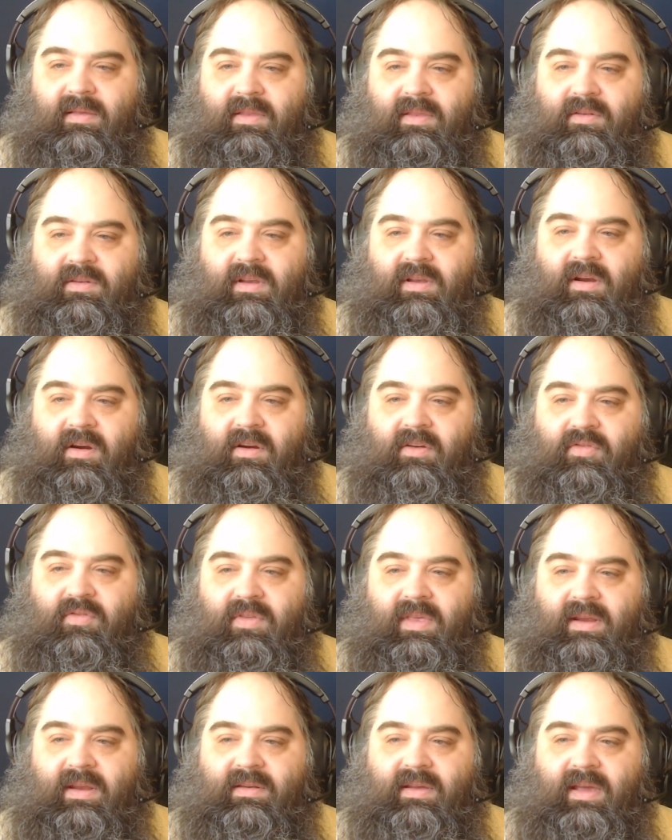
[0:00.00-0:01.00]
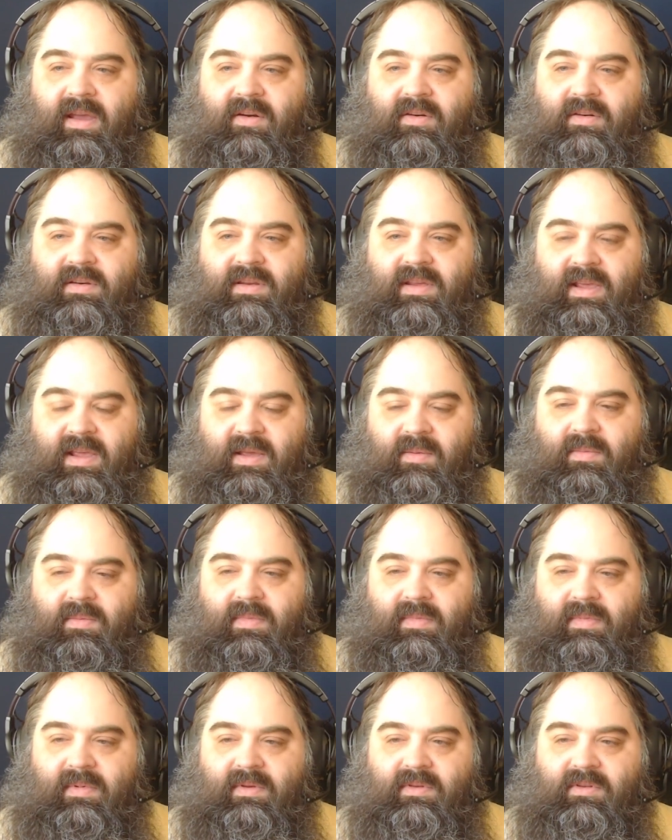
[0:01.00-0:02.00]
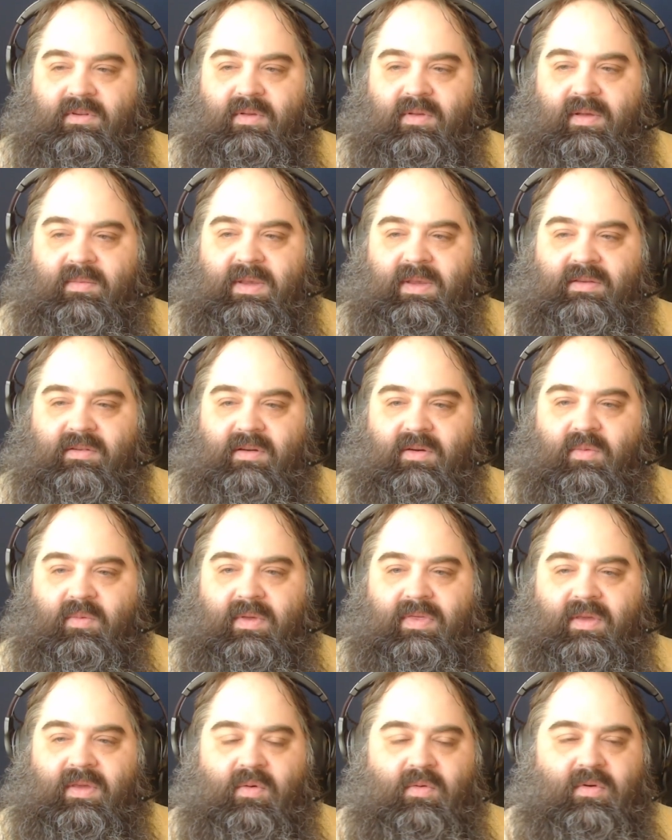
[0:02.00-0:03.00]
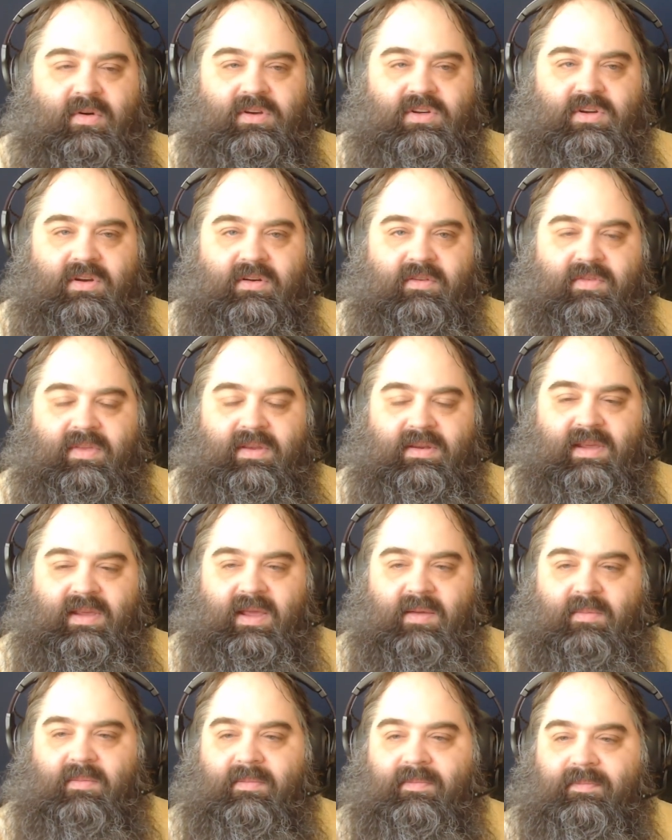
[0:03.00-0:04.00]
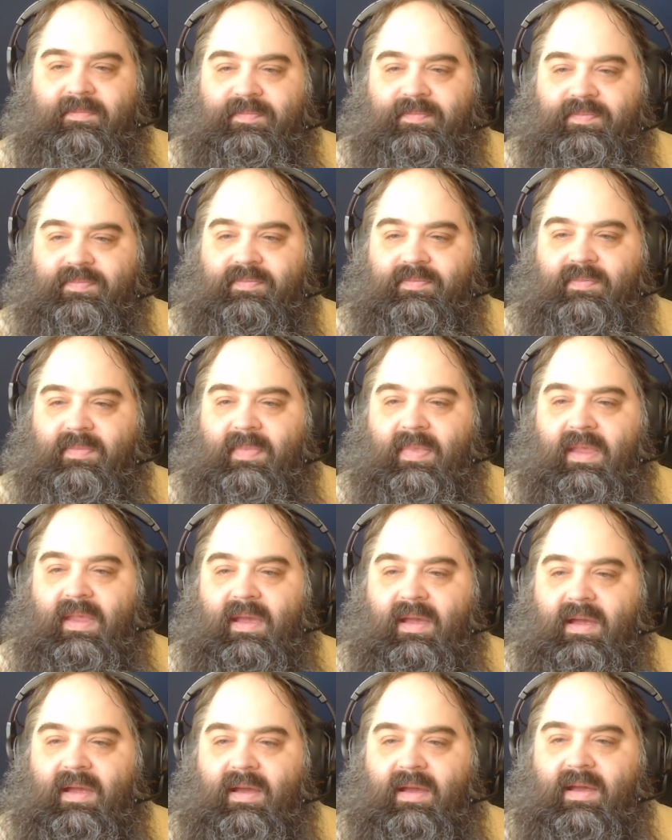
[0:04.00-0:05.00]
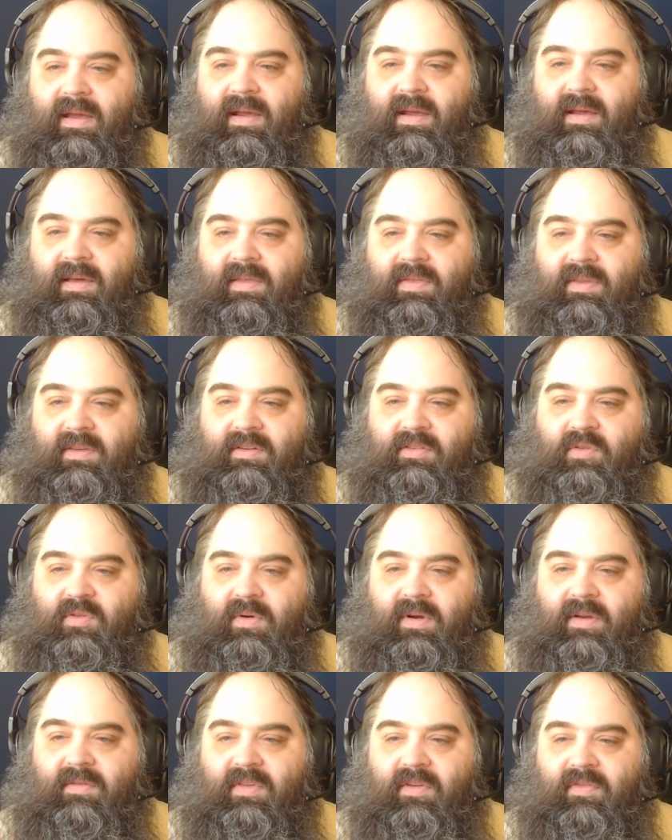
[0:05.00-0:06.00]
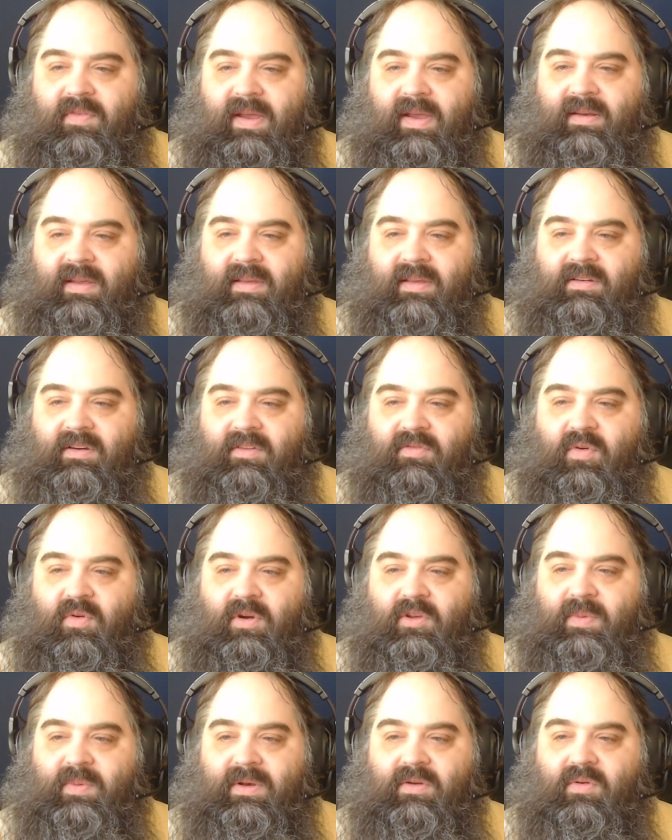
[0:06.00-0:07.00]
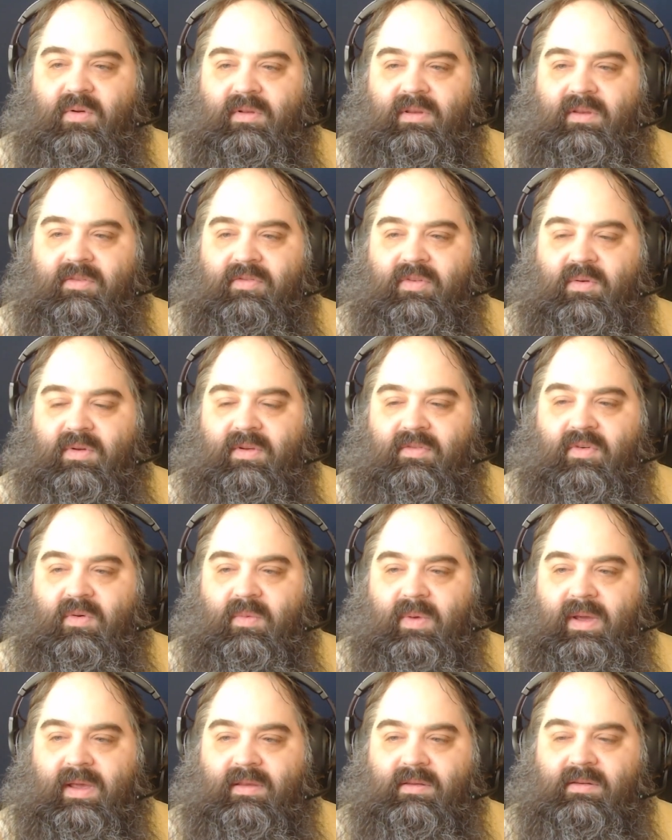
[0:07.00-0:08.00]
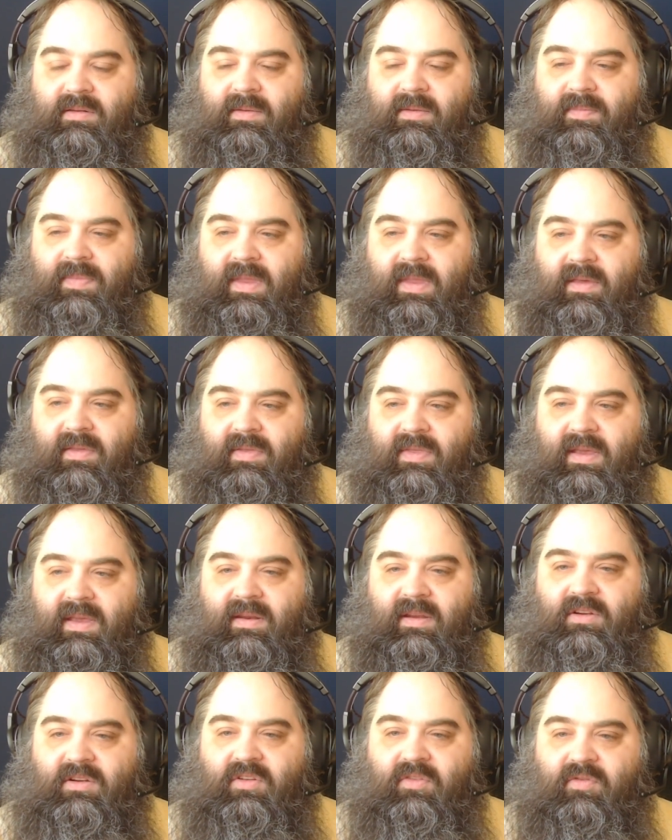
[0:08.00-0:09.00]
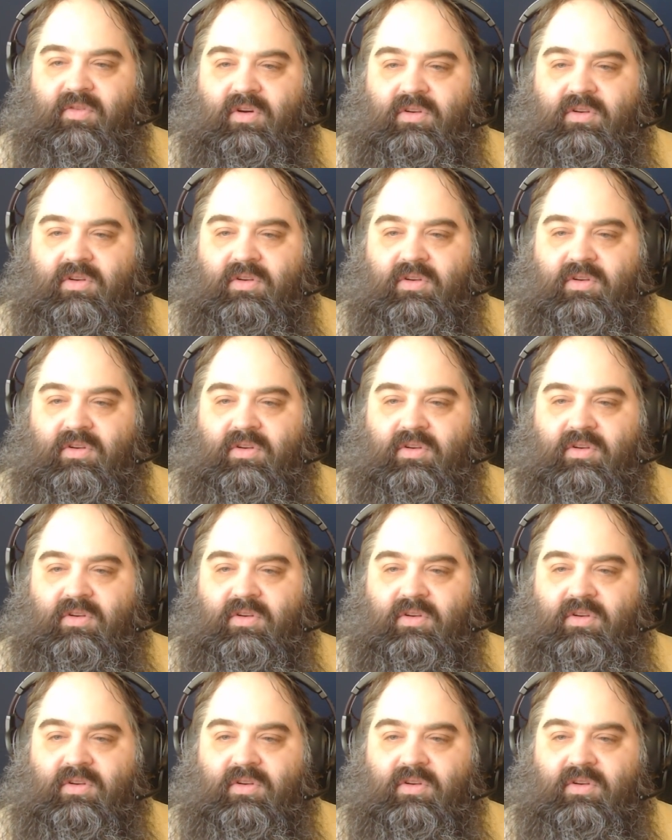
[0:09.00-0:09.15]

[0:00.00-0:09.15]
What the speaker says: There's a card for the entire team, so let me start with the origin of the team. The story of the Fantastic Four has been told a few different ways. The initial